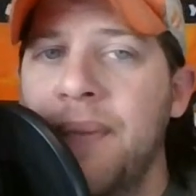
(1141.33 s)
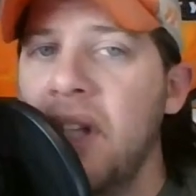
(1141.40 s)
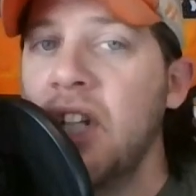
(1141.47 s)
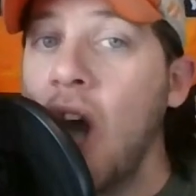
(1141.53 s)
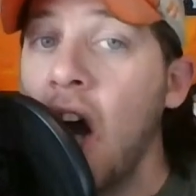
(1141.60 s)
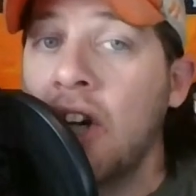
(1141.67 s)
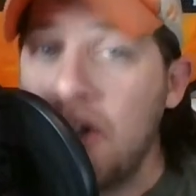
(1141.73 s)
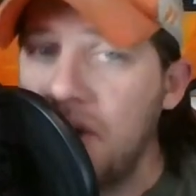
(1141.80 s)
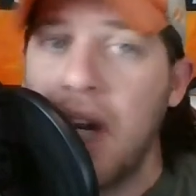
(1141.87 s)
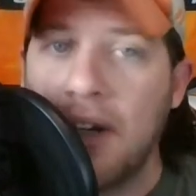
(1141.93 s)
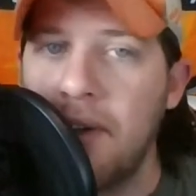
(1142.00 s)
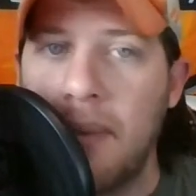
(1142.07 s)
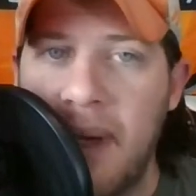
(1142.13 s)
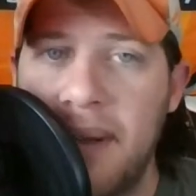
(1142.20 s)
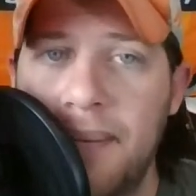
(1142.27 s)
young
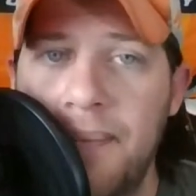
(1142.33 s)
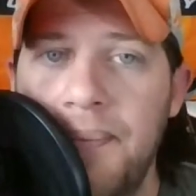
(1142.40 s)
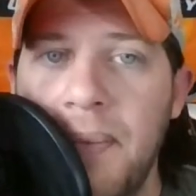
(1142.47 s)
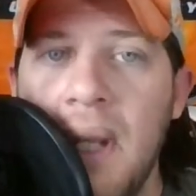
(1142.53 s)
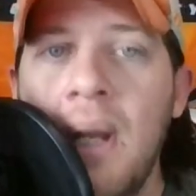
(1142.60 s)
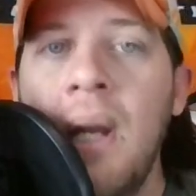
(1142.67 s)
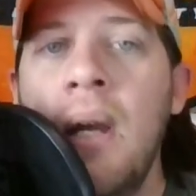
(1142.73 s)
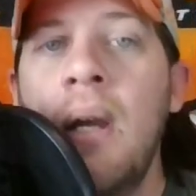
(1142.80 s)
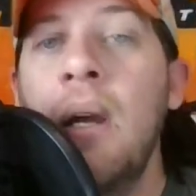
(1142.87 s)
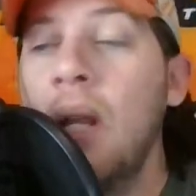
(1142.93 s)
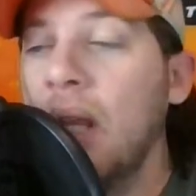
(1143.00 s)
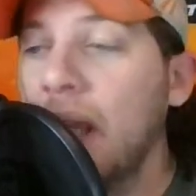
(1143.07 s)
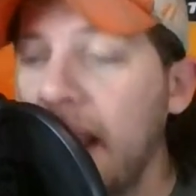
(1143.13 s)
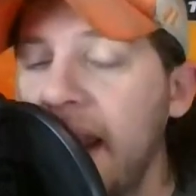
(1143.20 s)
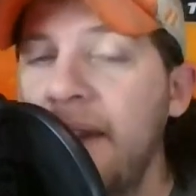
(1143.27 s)
gentlemen
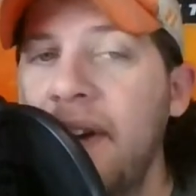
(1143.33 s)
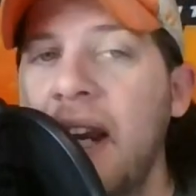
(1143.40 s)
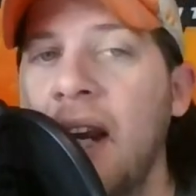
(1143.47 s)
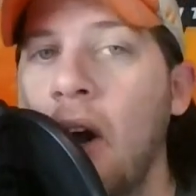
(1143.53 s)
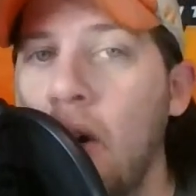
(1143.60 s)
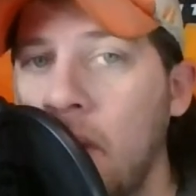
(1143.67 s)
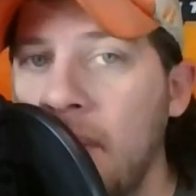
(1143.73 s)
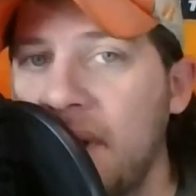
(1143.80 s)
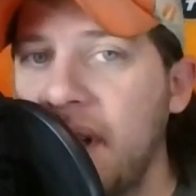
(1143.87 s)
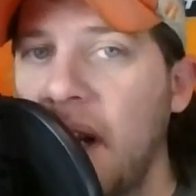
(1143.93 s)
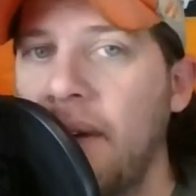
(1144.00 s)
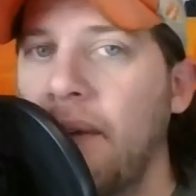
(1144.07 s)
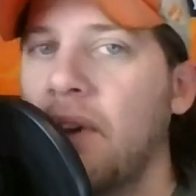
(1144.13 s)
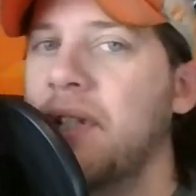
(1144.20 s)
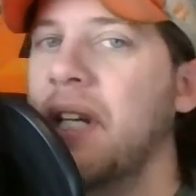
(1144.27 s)
leaving Oklahoma State
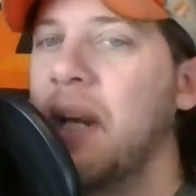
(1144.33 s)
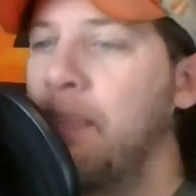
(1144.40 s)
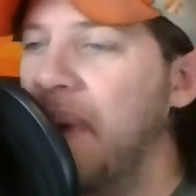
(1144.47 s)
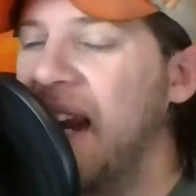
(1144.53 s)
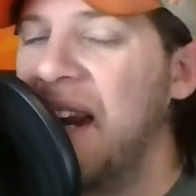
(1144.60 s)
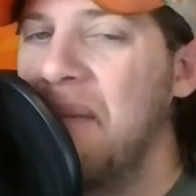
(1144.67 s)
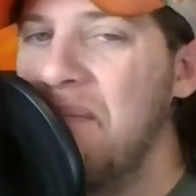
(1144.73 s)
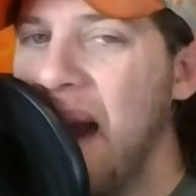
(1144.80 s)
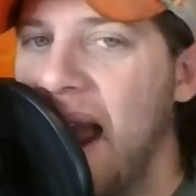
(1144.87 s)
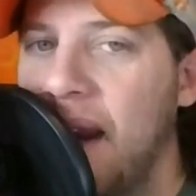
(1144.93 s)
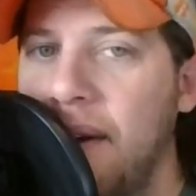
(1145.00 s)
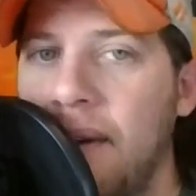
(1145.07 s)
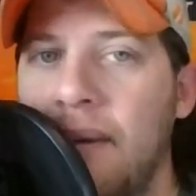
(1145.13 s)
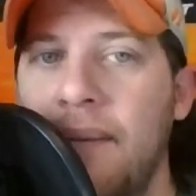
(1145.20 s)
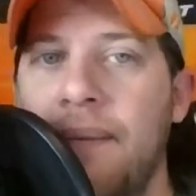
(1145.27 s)
University being
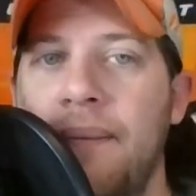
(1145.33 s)
men